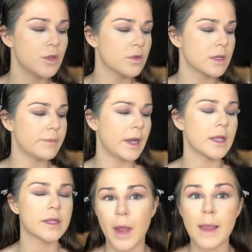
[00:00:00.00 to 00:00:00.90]
You can buy
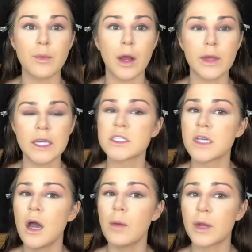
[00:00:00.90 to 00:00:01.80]
like eyebrow kits,
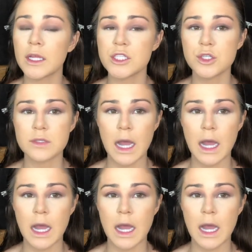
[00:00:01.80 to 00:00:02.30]
but I like to use